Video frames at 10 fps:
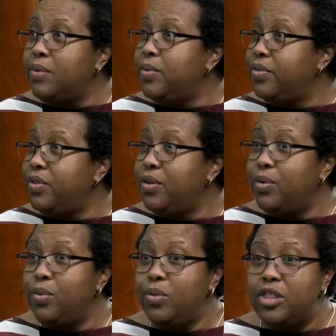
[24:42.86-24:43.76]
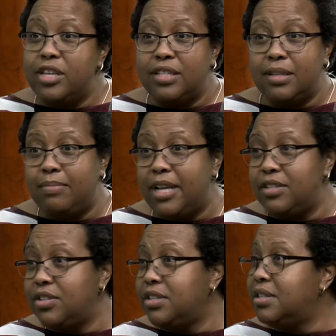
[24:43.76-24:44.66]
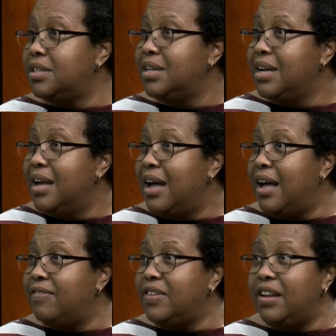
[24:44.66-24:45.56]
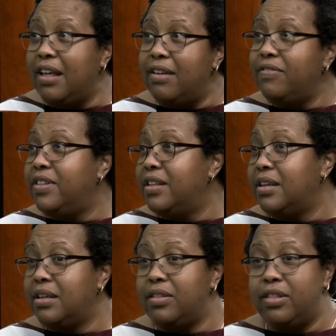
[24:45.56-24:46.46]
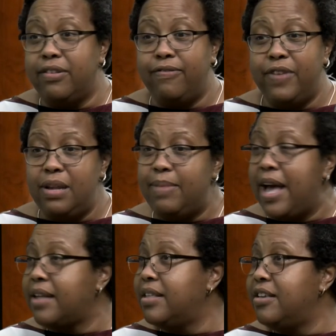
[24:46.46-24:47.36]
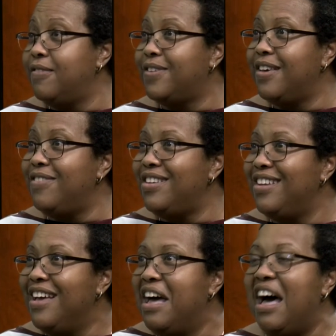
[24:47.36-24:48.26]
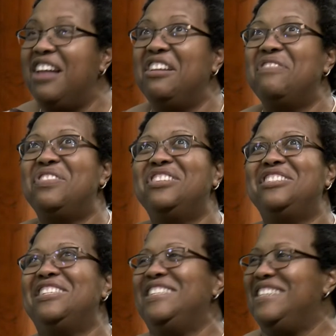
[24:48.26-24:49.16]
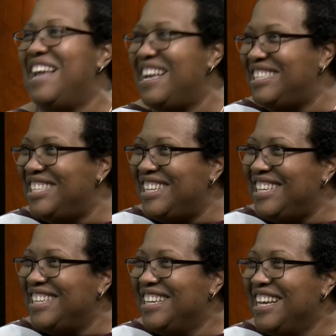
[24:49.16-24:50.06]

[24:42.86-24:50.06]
with you this semester. I've loved the feedback that you've given. I love the tenacity